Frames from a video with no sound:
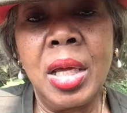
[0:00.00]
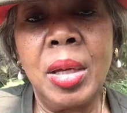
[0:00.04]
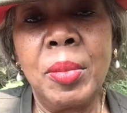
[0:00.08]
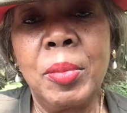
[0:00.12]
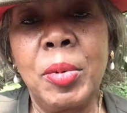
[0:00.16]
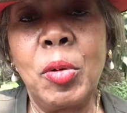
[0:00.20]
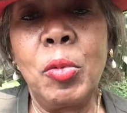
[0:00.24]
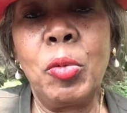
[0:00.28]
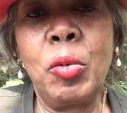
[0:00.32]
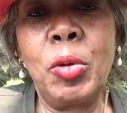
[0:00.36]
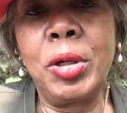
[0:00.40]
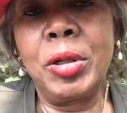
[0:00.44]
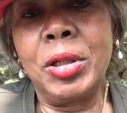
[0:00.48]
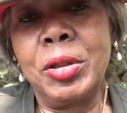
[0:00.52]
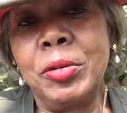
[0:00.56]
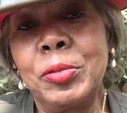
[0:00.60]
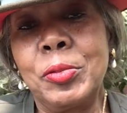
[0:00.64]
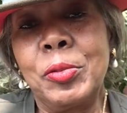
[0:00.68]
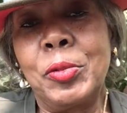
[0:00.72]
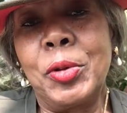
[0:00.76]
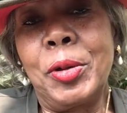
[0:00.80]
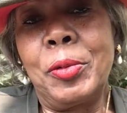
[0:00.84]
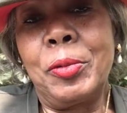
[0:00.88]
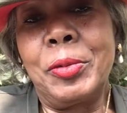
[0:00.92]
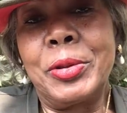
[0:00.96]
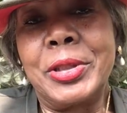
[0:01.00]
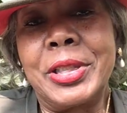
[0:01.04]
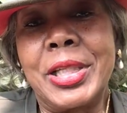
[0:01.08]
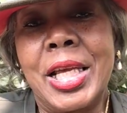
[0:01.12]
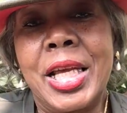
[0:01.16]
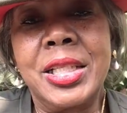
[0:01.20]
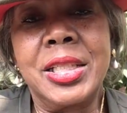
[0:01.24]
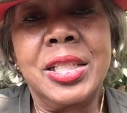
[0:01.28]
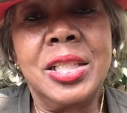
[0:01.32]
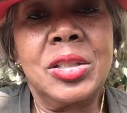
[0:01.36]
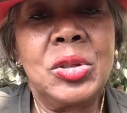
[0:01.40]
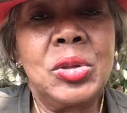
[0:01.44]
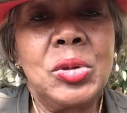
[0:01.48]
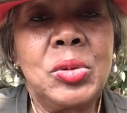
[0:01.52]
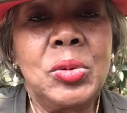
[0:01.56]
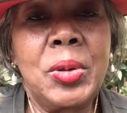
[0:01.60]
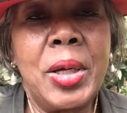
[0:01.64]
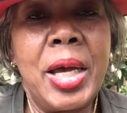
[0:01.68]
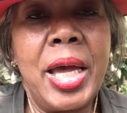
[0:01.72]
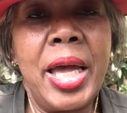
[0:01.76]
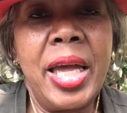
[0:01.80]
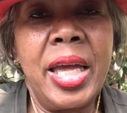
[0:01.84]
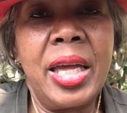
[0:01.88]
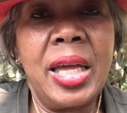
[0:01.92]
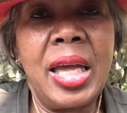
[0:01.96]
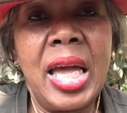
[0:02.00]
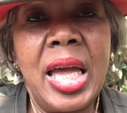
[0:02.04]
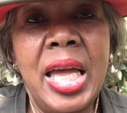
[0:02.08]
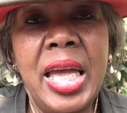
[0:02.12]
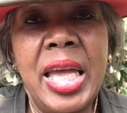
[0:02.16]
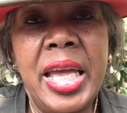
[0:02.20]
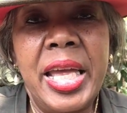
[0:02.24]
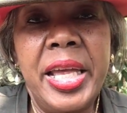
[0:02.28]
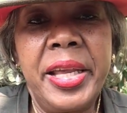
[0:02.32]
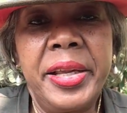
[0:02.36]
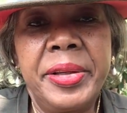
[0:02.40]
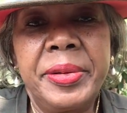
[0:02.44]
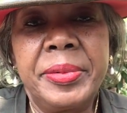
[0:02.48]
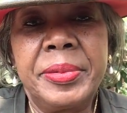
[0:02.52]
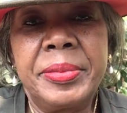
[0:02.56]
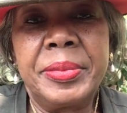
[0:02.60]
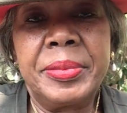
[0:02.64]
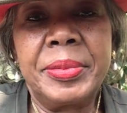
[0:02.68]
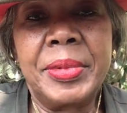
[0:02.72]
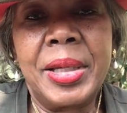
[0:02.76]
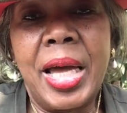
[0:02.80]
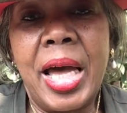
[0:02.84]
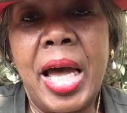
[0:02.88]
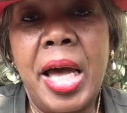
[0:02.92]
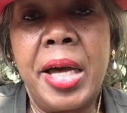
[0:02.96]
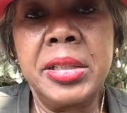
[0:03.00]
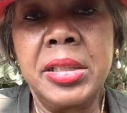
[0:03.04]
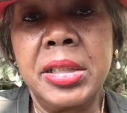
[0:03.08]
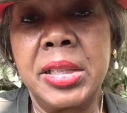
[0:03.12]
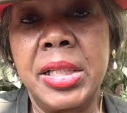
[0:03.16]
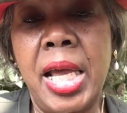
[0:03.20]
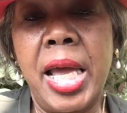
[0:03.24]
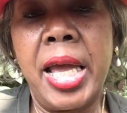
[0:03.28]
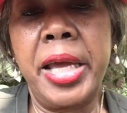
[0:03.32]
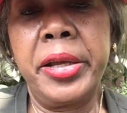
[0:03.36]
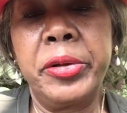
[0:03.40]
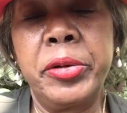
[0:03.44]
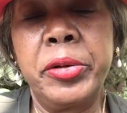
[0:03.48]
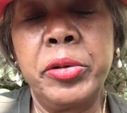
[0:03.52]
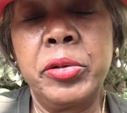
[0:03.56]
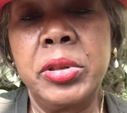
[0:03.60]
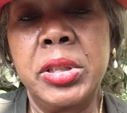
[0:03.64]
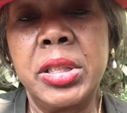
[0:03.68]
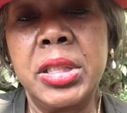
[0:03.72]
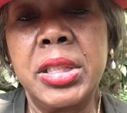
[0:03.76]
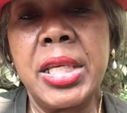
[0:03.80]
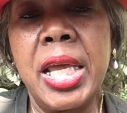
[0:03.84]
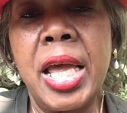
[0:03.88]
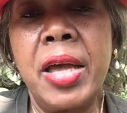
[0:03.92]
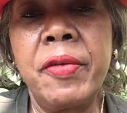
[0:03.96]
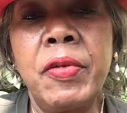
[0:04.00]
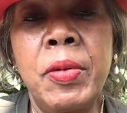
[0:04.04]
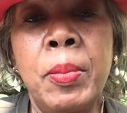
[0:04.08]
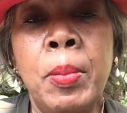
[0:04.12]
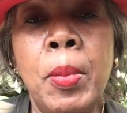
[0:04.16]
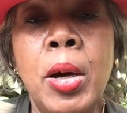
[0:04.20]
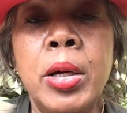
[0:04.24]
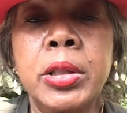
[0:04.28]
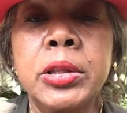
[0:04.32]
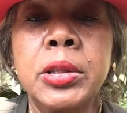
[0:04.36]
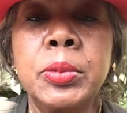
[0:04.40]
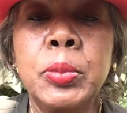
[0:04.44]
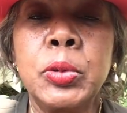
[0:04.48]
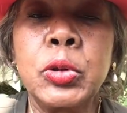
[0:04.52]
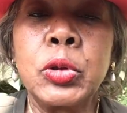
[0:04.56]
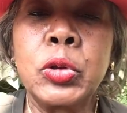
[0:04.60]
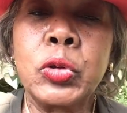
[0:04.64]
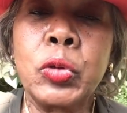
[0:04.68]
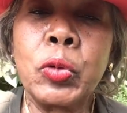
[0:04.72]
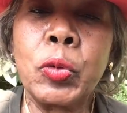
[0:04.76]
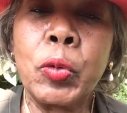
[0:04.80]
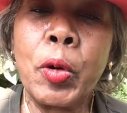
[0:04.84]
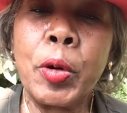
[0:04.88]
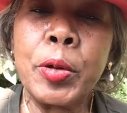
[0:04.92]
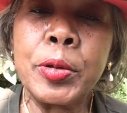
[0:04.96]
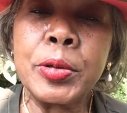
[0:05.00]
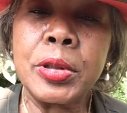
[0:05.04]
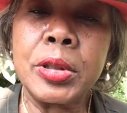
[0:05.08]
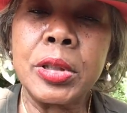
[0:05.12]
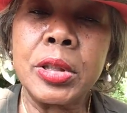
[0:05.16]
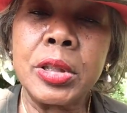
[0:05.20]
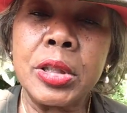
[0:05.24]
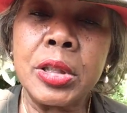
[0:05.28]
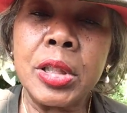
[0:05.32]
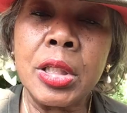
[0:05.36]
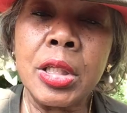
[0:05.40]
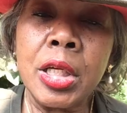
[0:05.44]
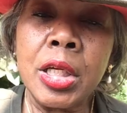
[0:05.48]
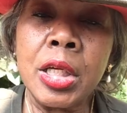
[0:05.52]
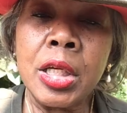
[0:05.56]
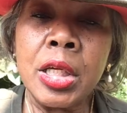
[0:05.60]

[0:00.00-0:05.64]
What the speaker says: But what was I to do? I was diagnosed as having multiple sclerosis.